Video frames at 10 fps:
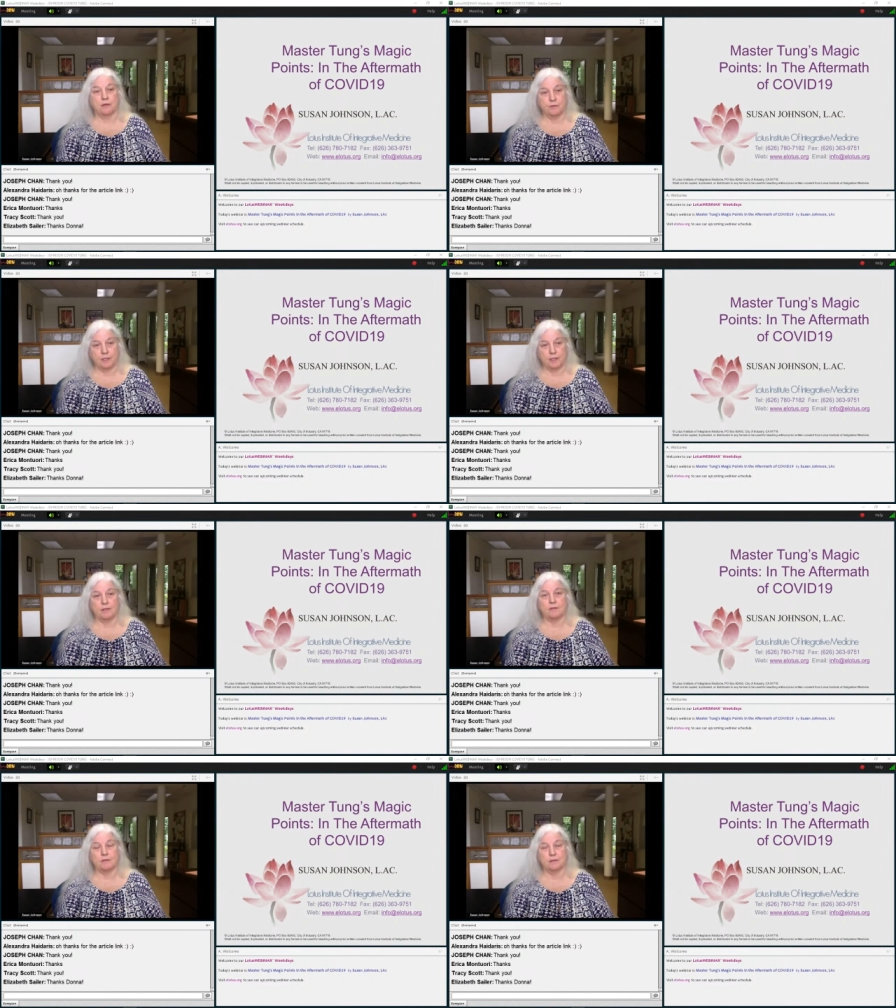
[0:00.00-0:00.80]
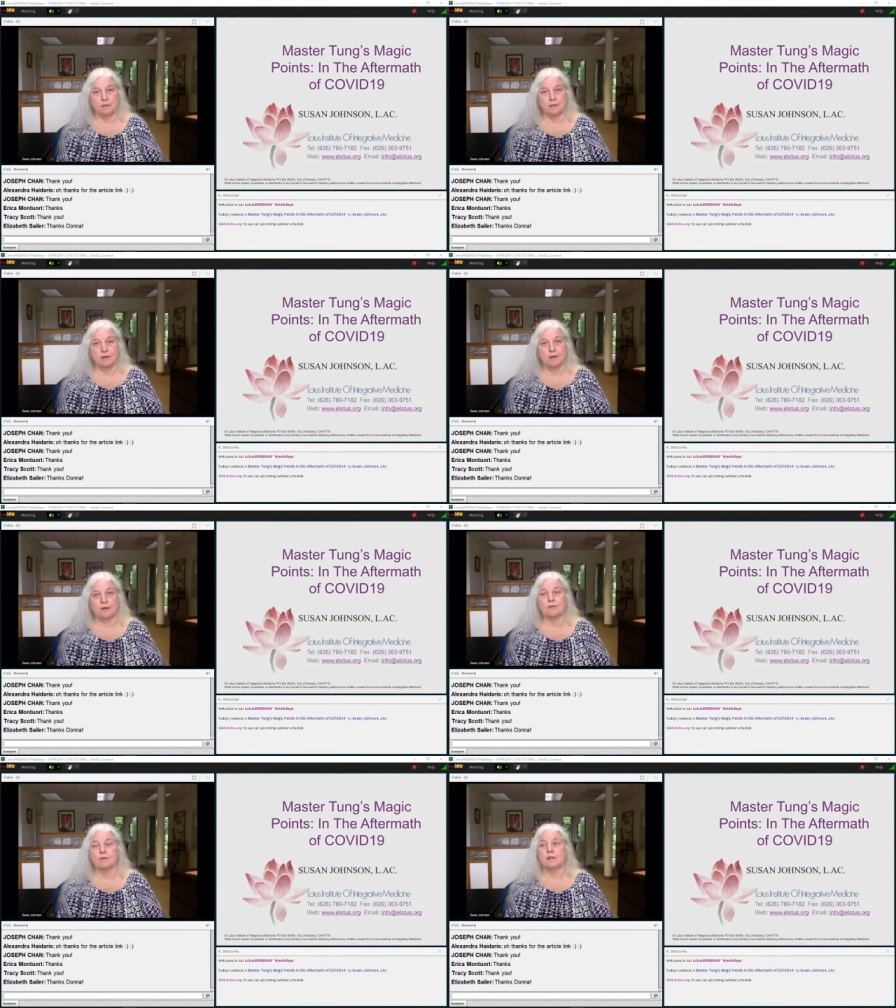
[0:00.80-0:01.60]
enough to handle a
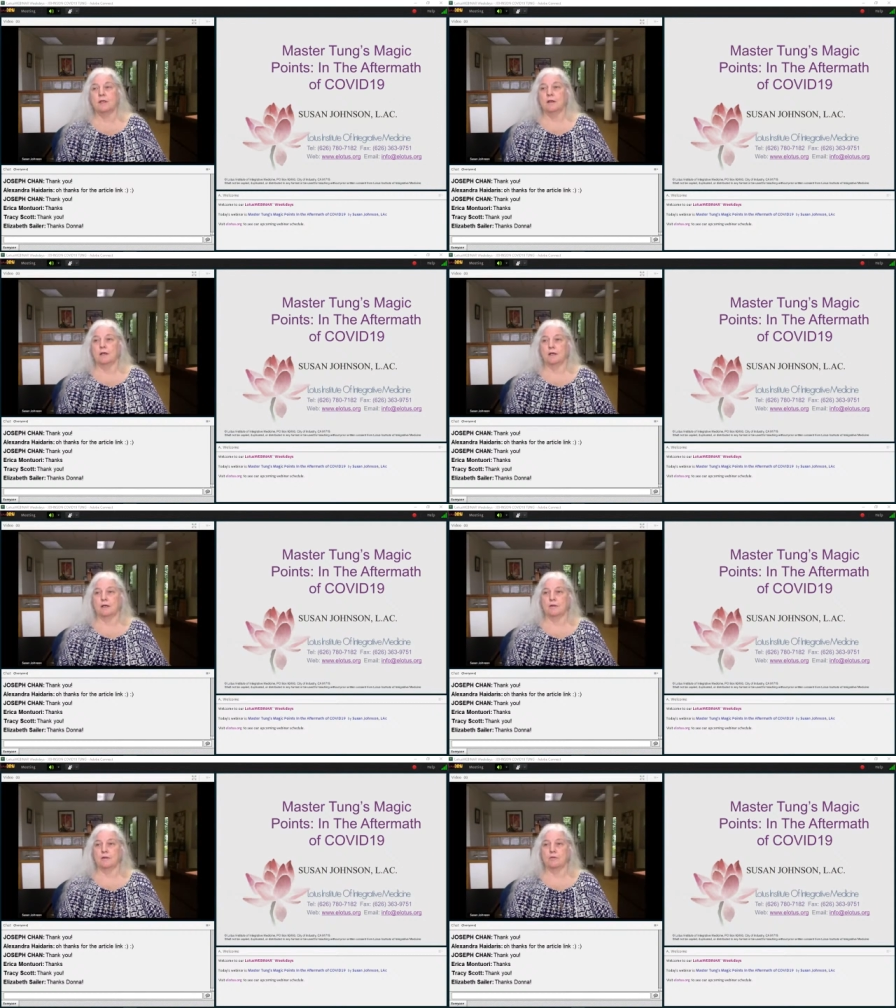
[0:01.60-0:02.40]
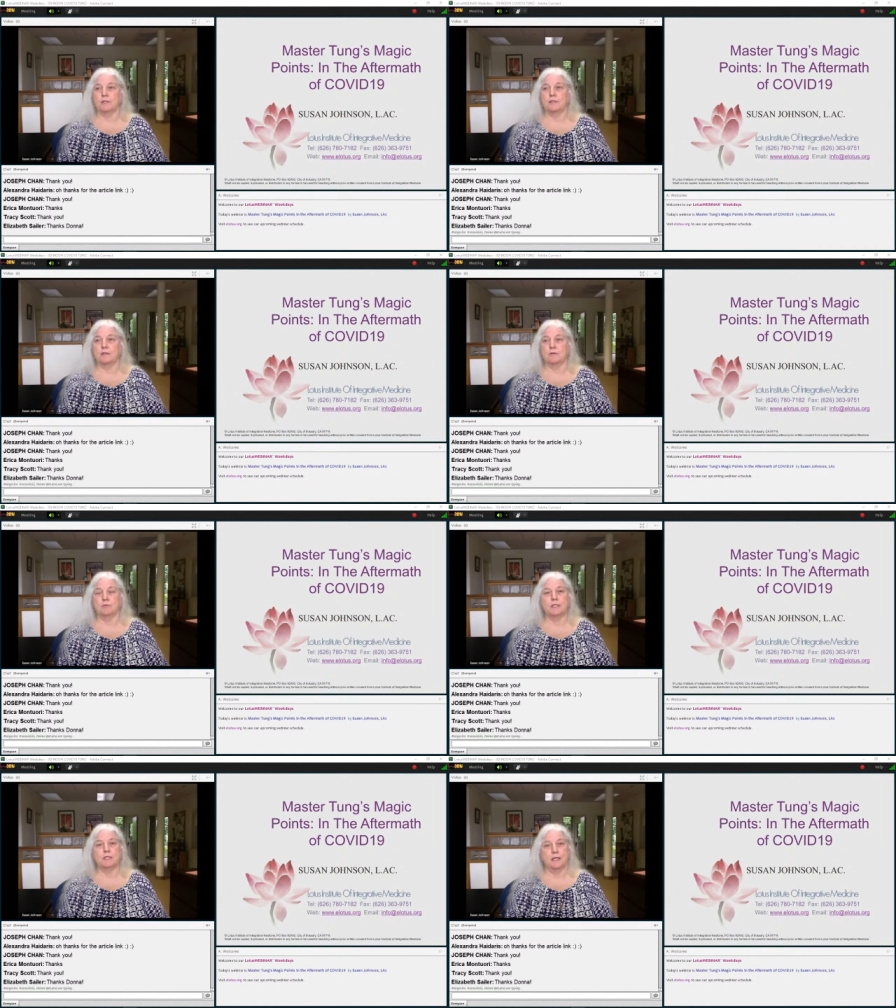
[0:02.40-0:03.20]
detox. Uh, three
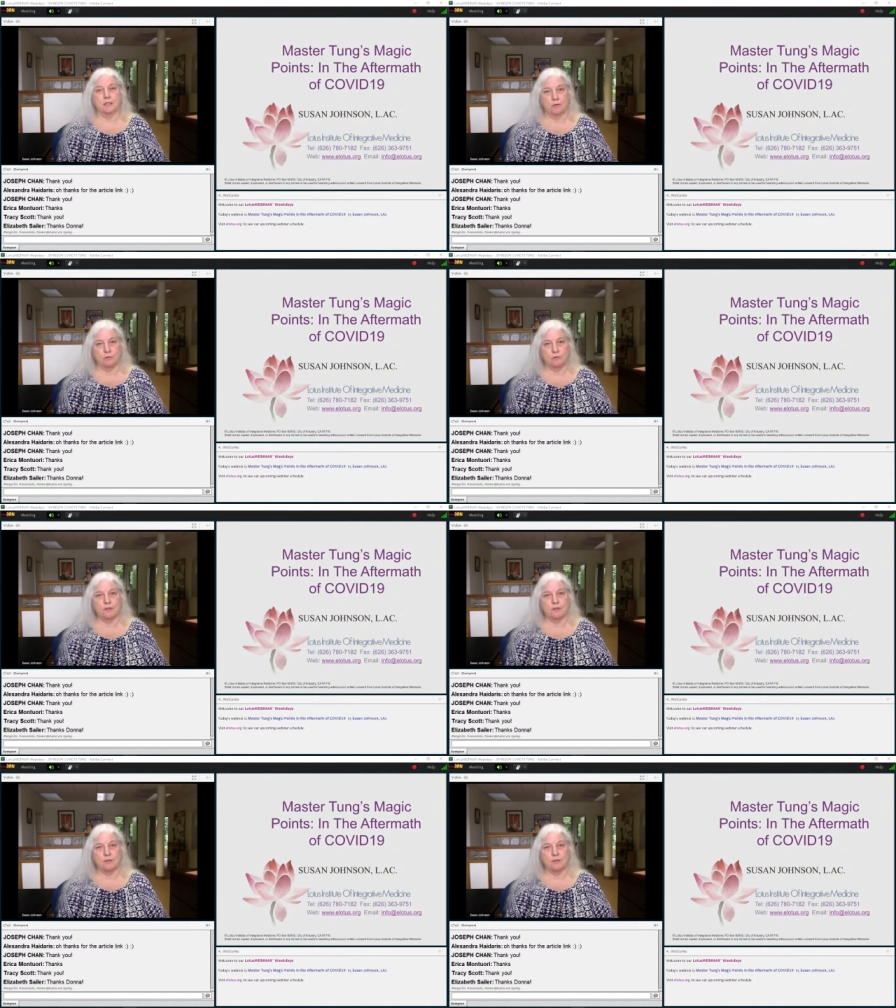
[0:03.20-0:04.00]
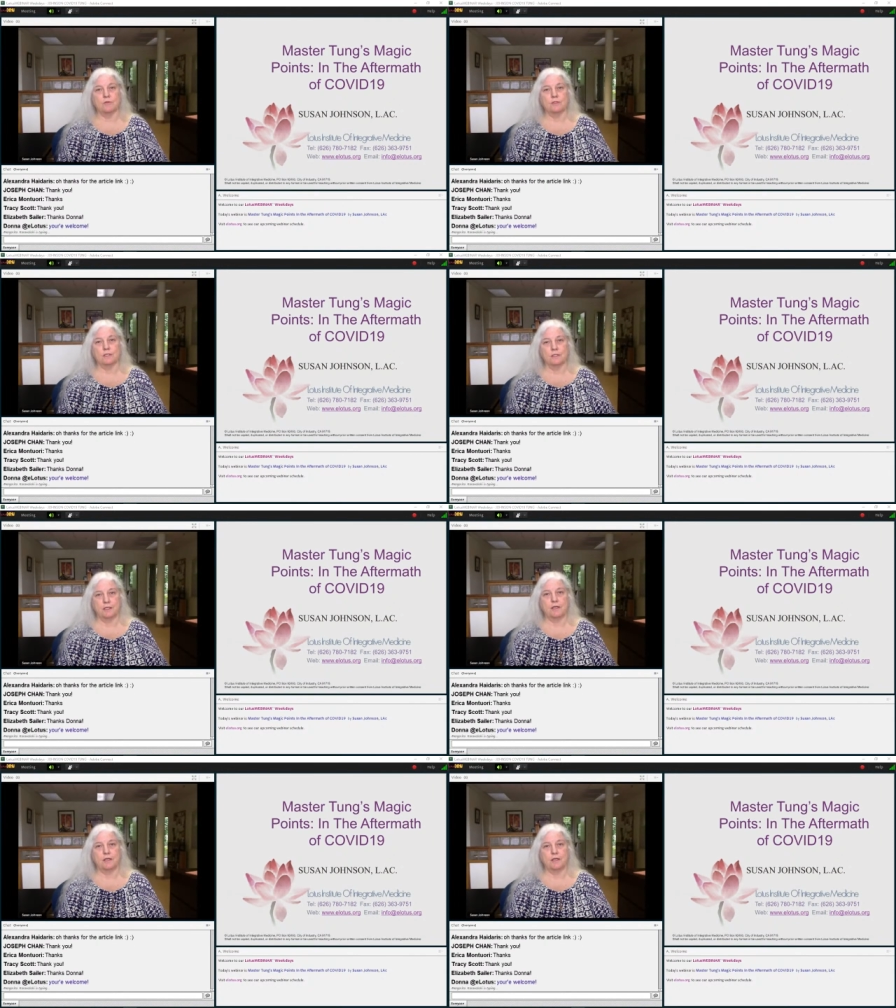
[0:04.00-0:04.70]
three yellows is really